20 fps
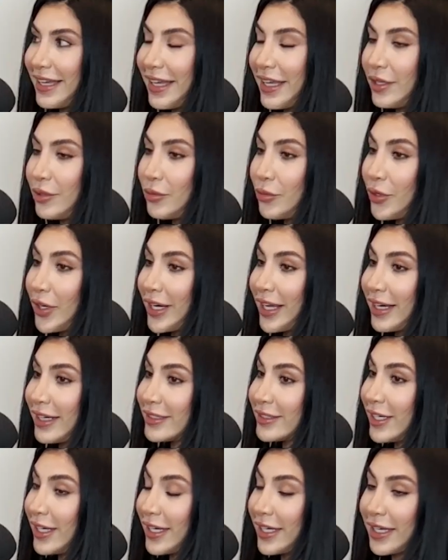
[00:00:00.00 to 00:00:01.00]
And we're going
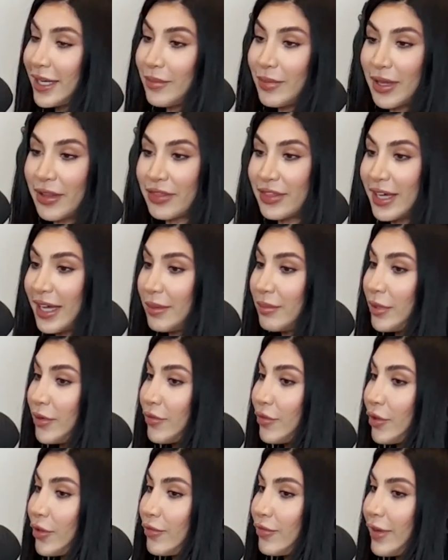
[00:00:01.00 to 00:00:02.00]
to talk about that
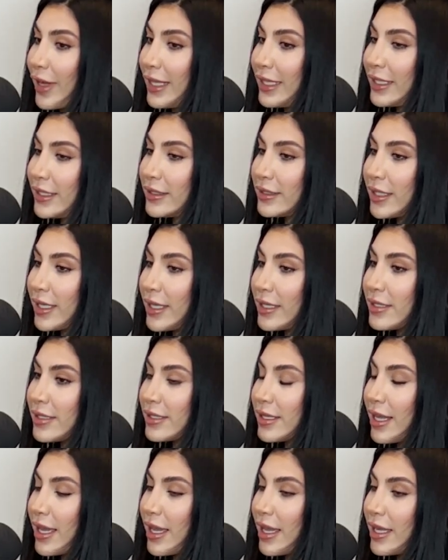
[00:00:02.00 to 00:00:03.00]
before
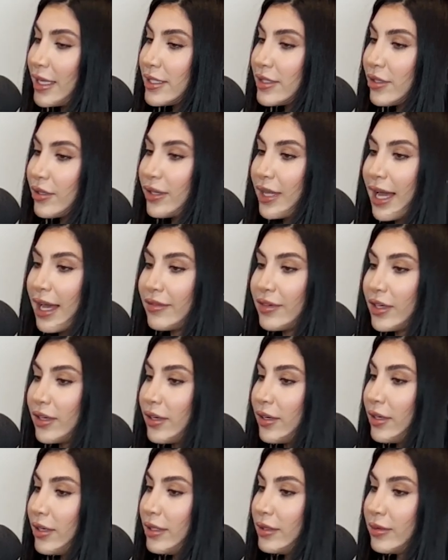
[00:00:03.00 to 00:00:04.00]
Valentine's Day. So you have a
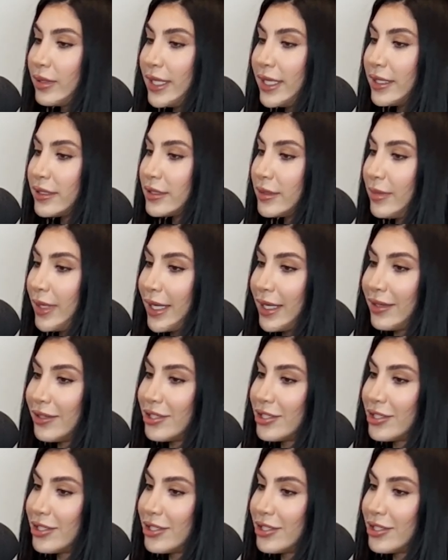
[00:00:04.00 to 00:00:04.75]
whole week to make your